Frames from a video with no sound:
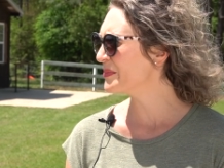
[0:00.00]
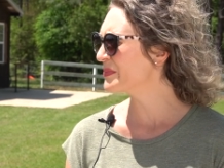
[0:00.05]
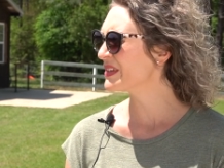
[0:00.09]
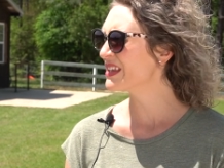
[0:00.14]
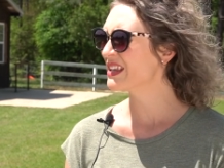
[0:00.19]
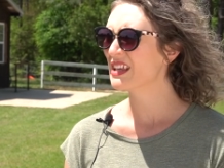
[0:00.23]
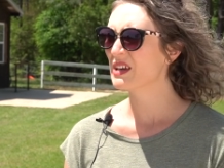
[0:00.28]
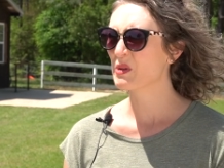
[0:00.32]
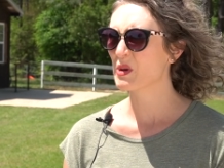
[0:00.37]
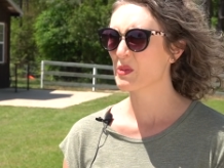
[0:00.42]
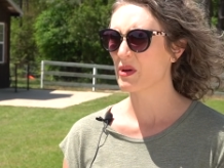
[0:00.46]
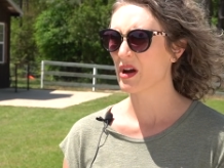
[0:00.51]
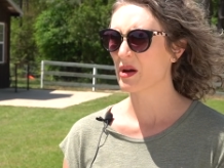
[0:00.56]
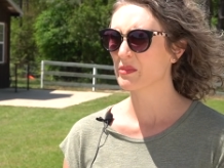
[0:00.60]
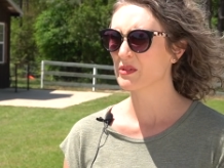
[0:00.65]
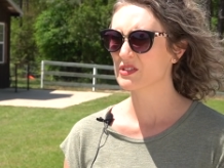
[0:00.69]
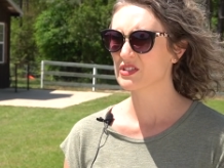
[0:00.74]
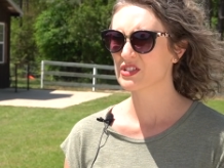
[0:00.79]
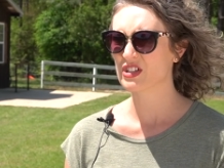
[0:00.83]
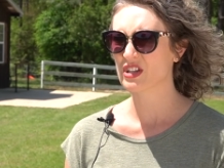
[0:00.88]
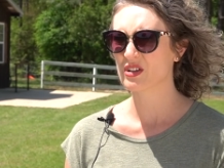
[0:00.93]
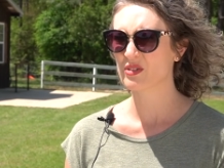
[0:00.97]
You. We
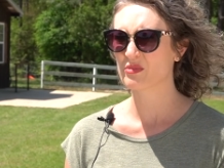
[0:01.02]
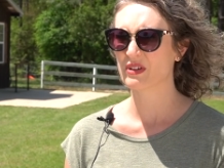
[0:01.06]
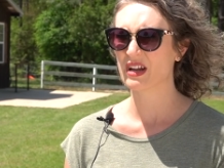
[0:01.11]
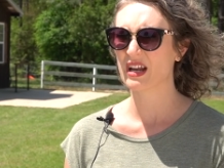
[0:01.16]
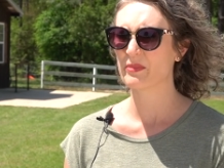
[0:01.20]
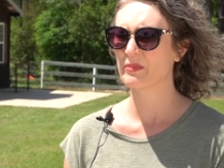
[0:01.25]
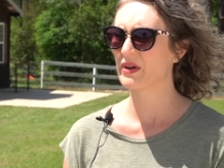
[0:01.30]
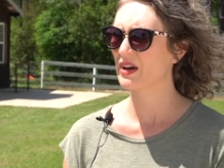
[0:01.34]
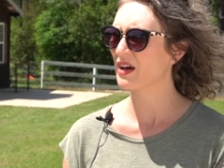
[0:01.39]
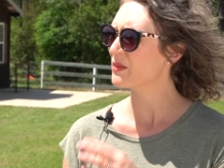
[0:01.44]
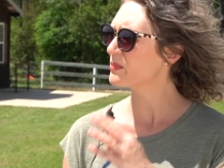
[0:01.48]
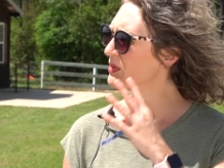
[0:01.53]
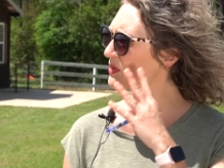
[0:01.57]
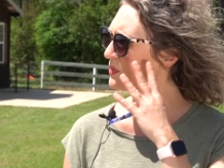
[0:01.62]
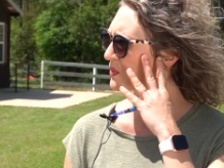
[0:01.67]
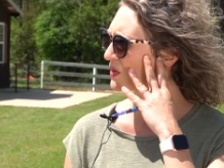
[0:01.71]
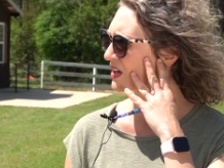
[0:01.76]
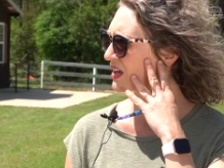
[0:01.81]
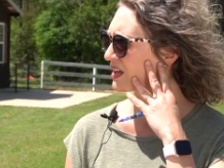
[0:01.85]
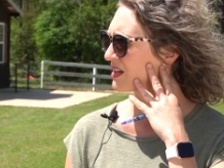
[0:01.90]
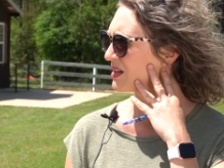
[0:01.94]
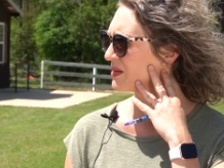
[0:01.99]
probably should wrap up, but
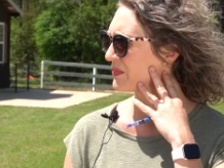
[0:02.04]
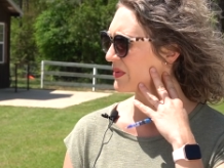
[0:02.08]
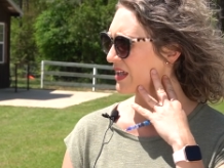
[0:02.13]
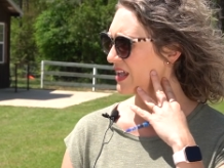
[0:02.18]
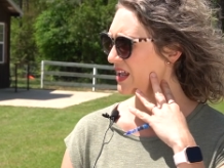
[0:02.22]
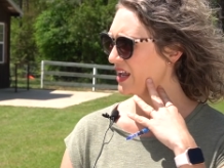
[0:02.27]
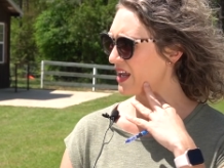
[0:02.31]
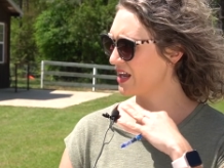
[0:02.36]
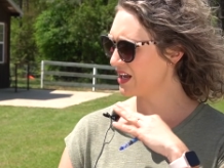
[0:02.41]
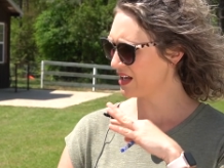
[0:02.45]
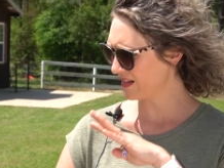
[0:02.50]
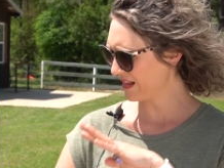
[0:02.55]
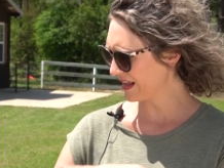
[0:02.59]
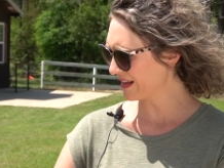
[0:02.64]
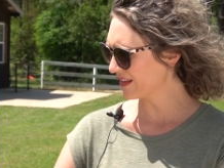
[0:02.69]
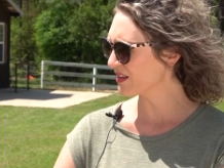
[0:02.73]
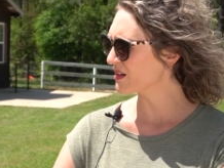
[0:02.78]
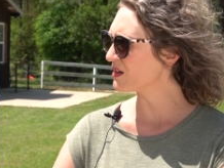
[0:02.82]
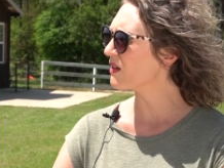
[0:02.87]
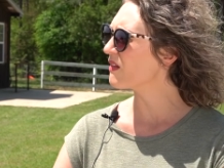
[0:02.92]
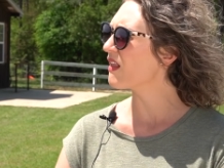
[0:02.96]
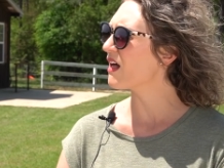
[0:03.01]
we're going to be like
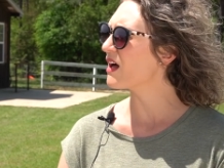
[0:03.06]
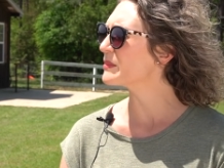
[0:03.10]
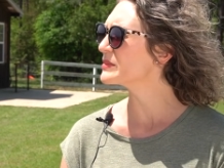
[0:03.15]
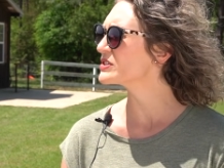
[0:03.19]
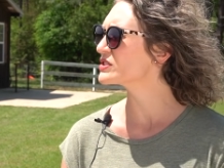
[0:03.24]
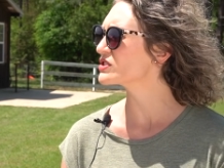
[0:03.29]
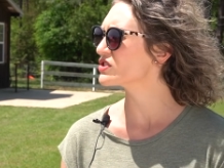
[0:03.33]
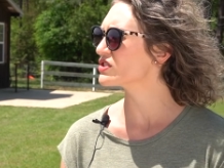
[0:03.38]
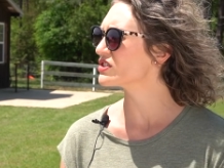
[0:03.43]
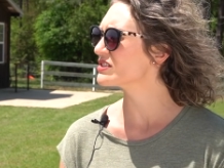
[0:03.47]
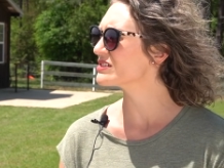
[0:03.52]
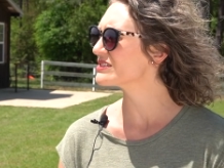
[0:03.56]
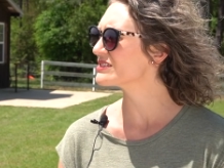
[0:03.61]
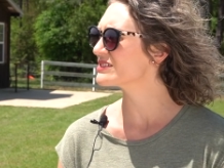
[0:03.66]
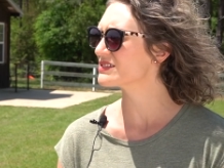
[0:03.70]
little lobsters.